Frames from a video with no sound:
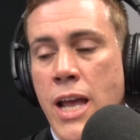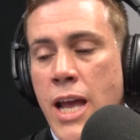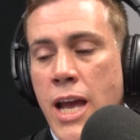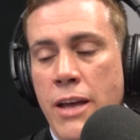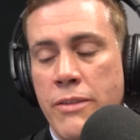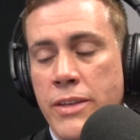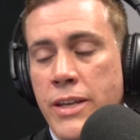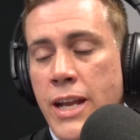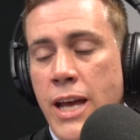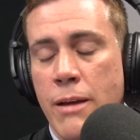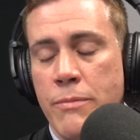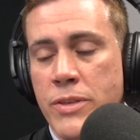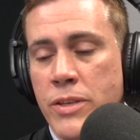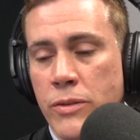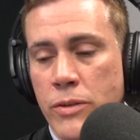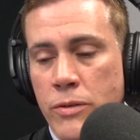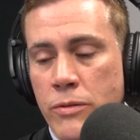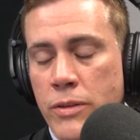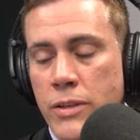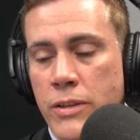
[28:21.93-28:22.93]
And then
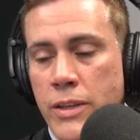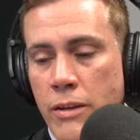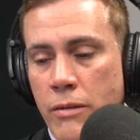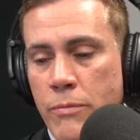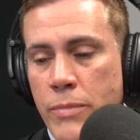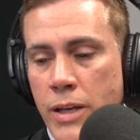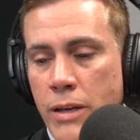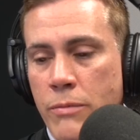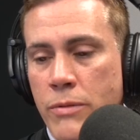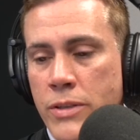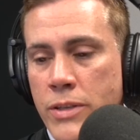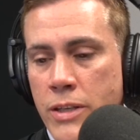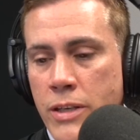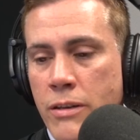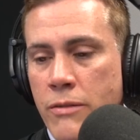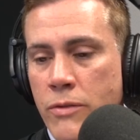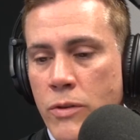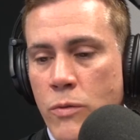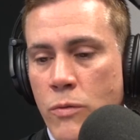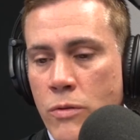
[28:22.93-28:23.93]
absolutely, they'll be able to
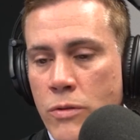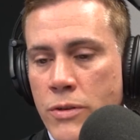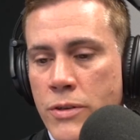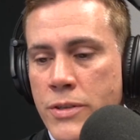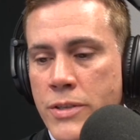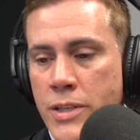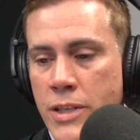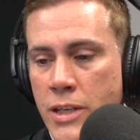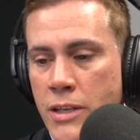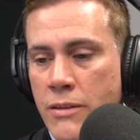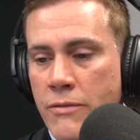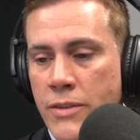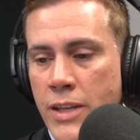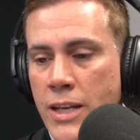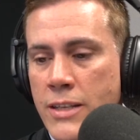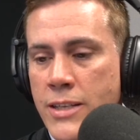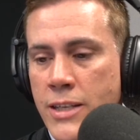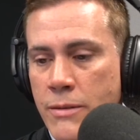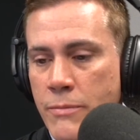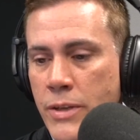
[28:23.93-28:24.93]
give you orders to give
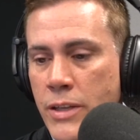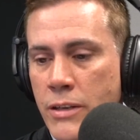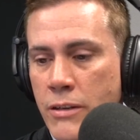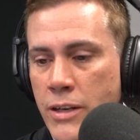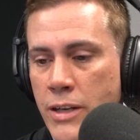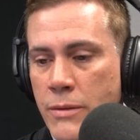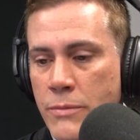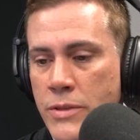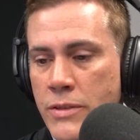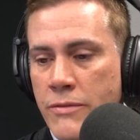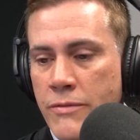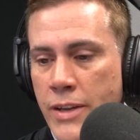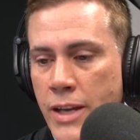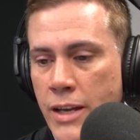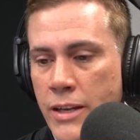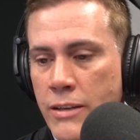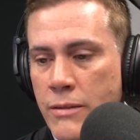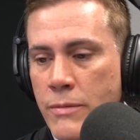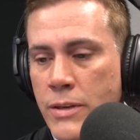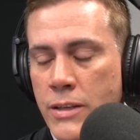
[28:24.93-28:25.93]
that 10 milligrams of
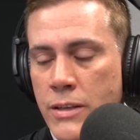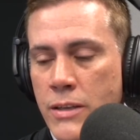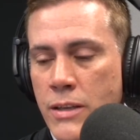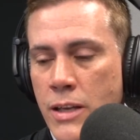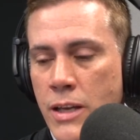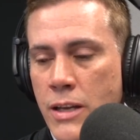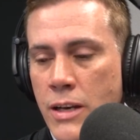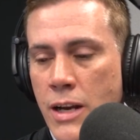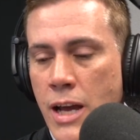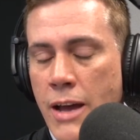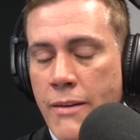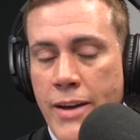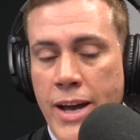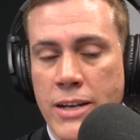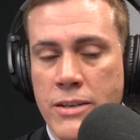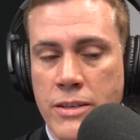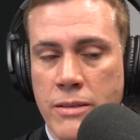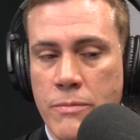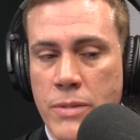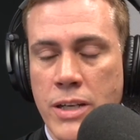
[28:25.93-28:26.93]
Valium. And, and I've
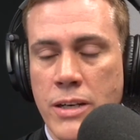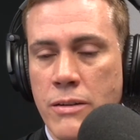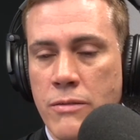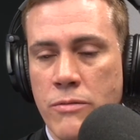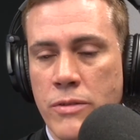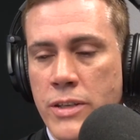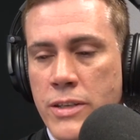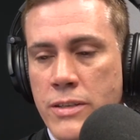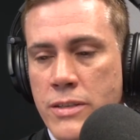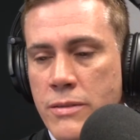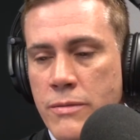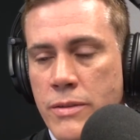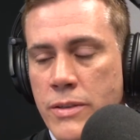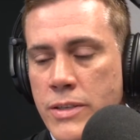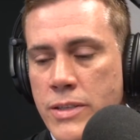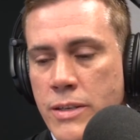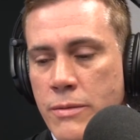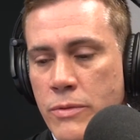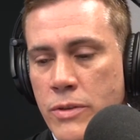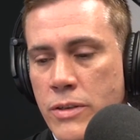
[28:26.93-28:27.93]
actually been in a really
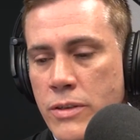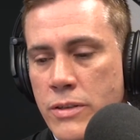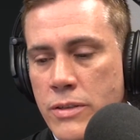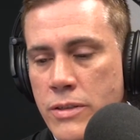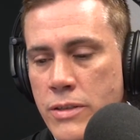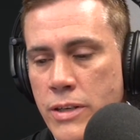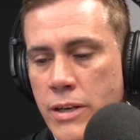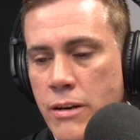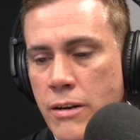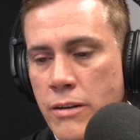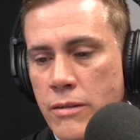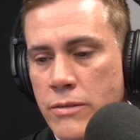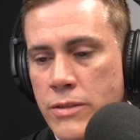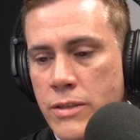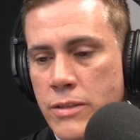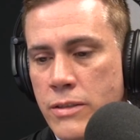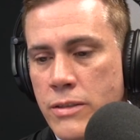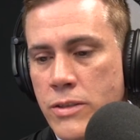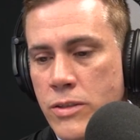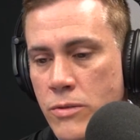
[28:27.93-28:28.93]
similar scenario
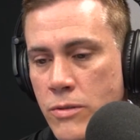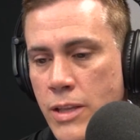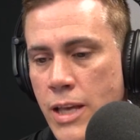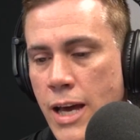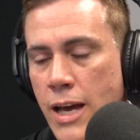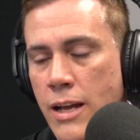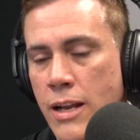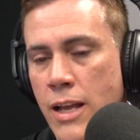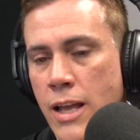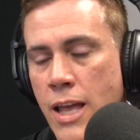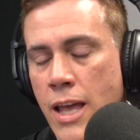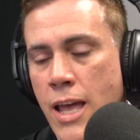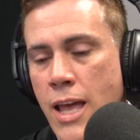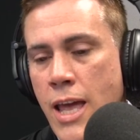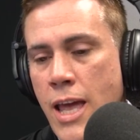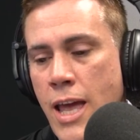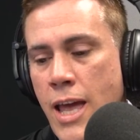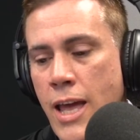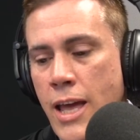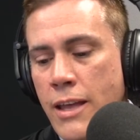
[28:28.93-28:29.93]
to, to that.
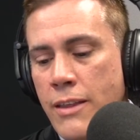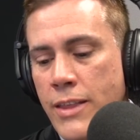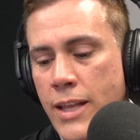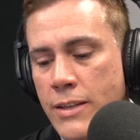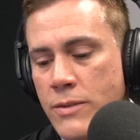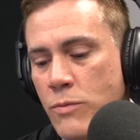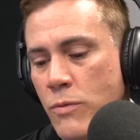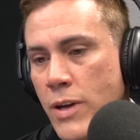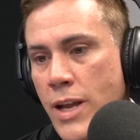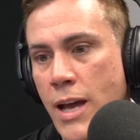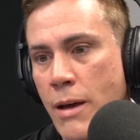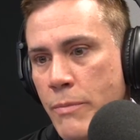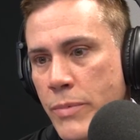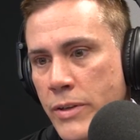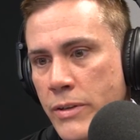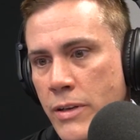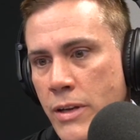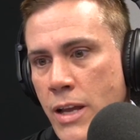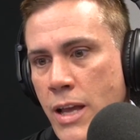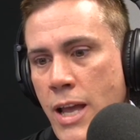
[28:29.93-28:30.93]
And that's yeah. what
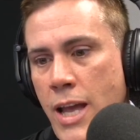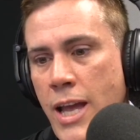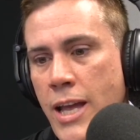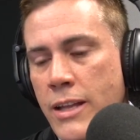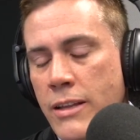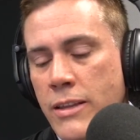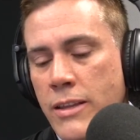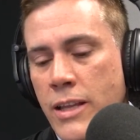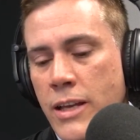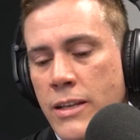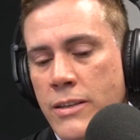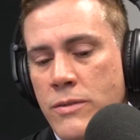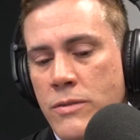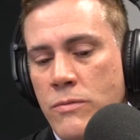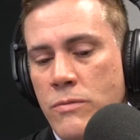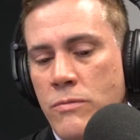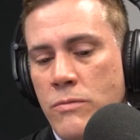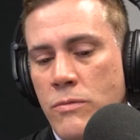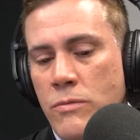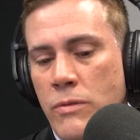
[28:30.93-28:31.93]
happened and that's
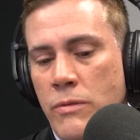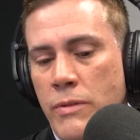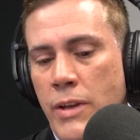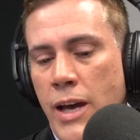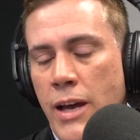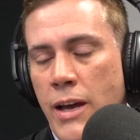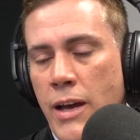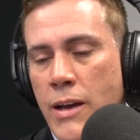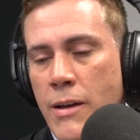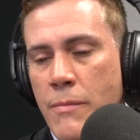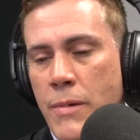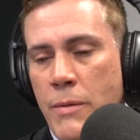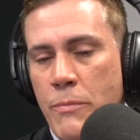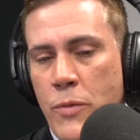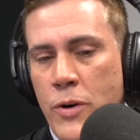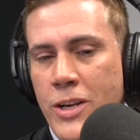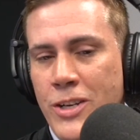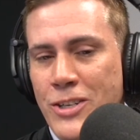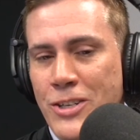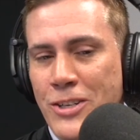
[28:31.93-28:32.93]
um, i'm
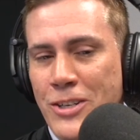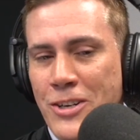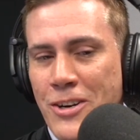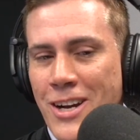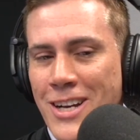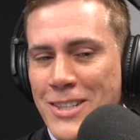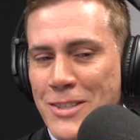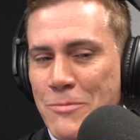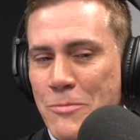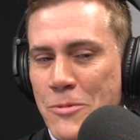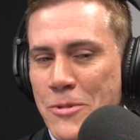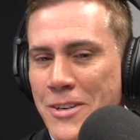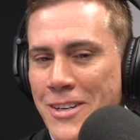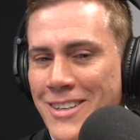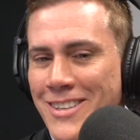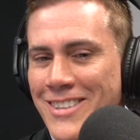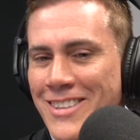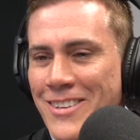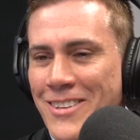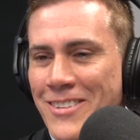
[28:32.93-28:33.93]
pretty sure across the
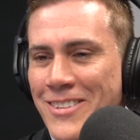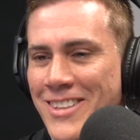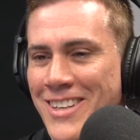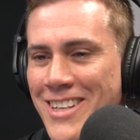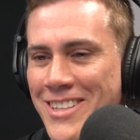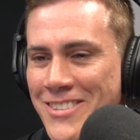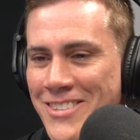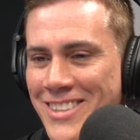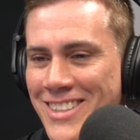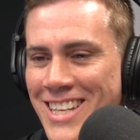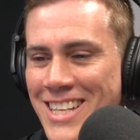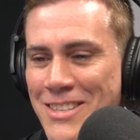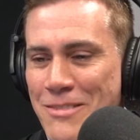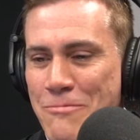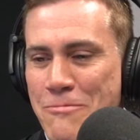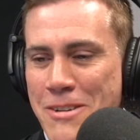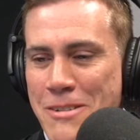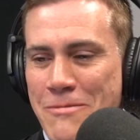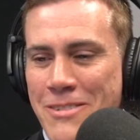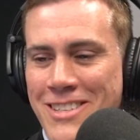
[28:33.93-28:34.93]
board of the whole country that's
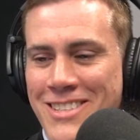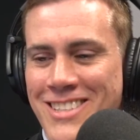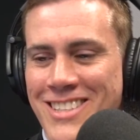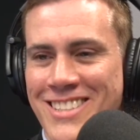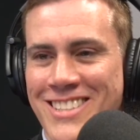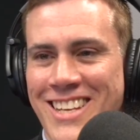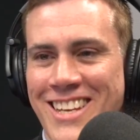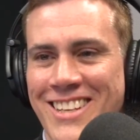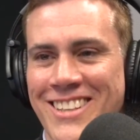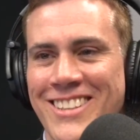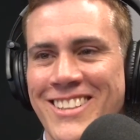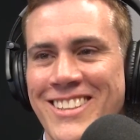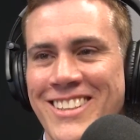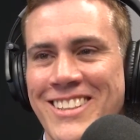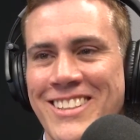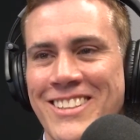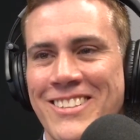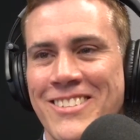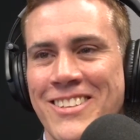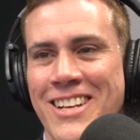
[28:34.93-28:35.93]
pretty much the standard you
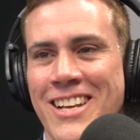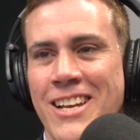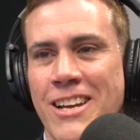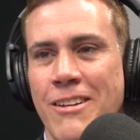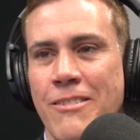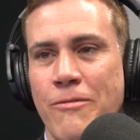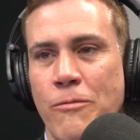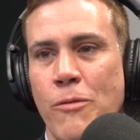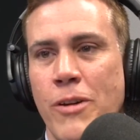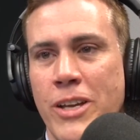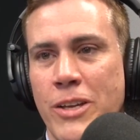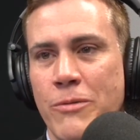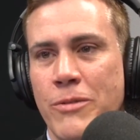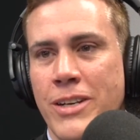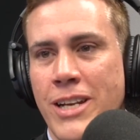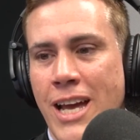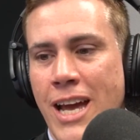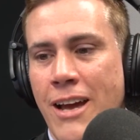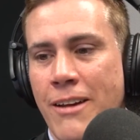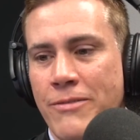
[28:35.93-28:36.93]
know of what you
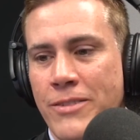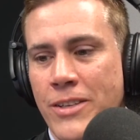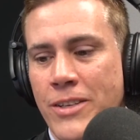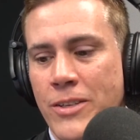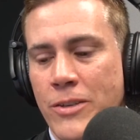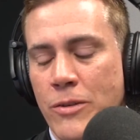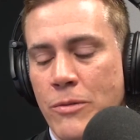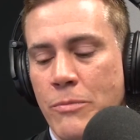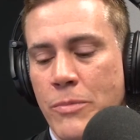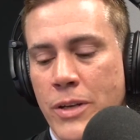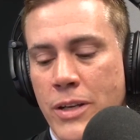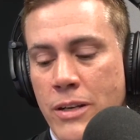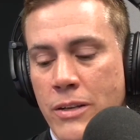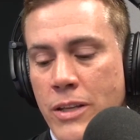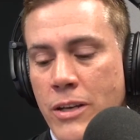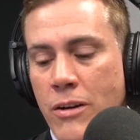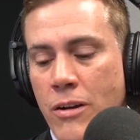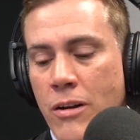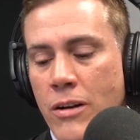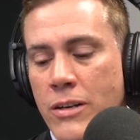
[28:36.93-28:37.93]
would have to do but
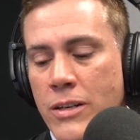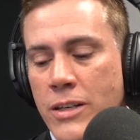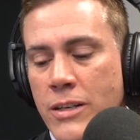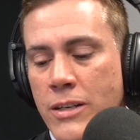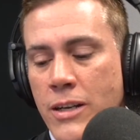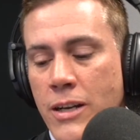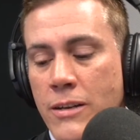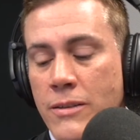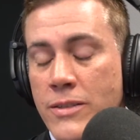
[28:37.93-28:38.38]
there are uh, yeah.